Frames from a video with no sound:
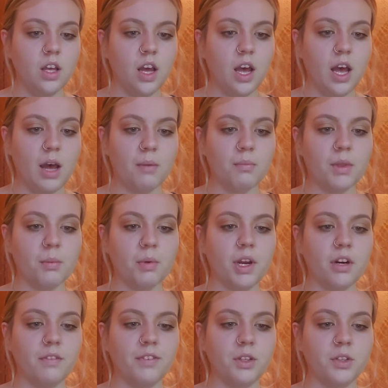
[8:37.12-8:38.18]
The
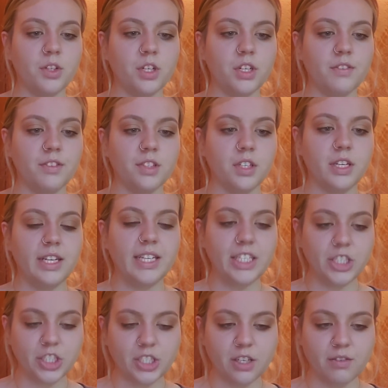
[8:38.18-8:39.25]
Brighter Future
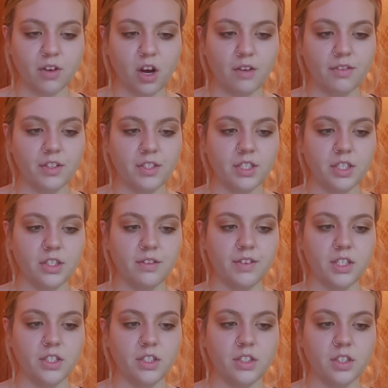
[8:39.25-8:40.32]
Initiative offers
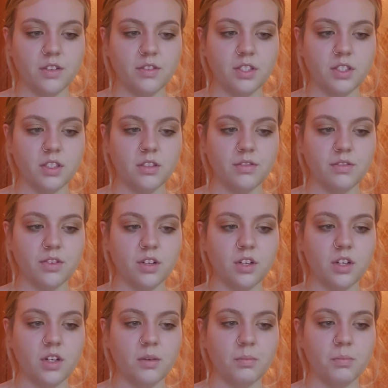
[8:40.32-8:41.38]
intervention services
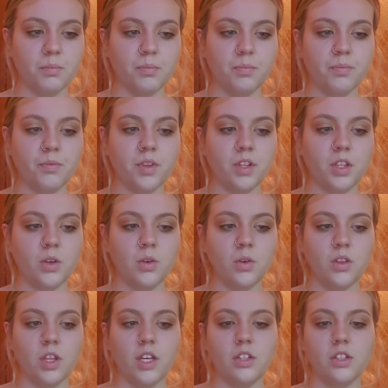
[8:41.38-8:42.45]
for
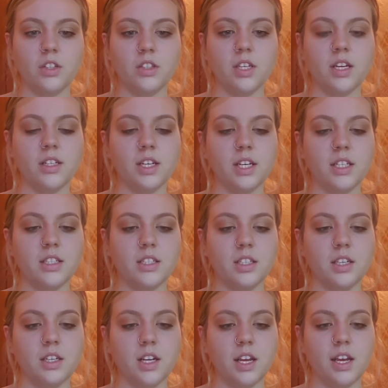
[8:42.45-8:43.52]
youth ages 10 to
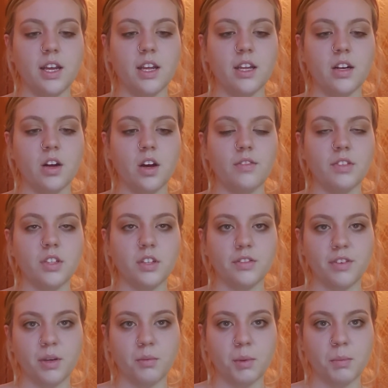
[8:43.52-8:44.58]
18, and often their
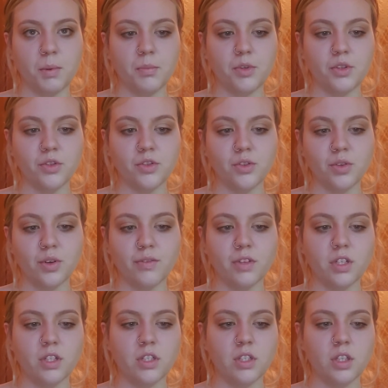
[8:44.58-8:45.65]
family members too if
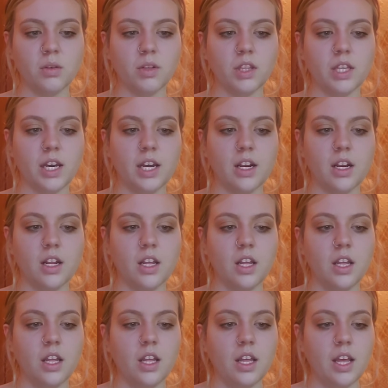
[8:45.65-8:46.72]
they're dealing with that.
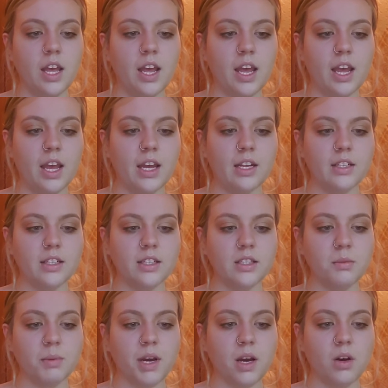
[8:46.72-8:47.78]
And it's
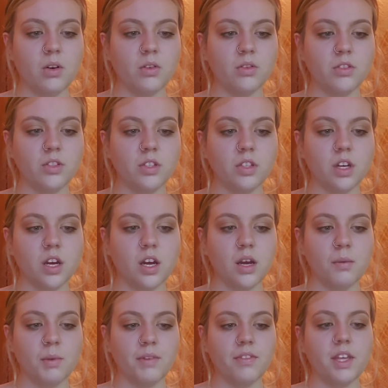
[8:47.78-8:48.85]
about
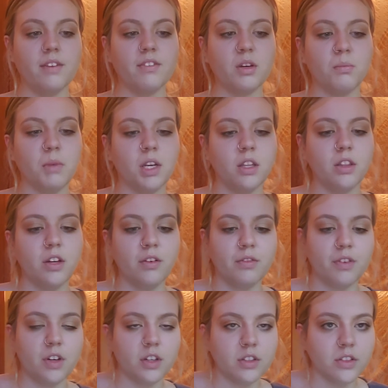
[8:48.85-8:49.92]
if they've committed their
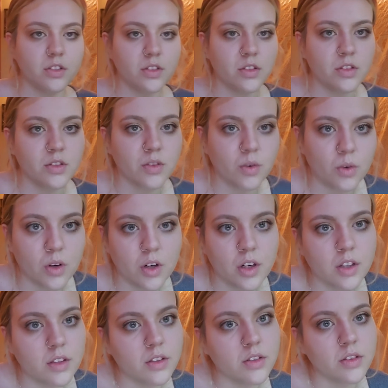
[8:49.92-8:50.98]
first or,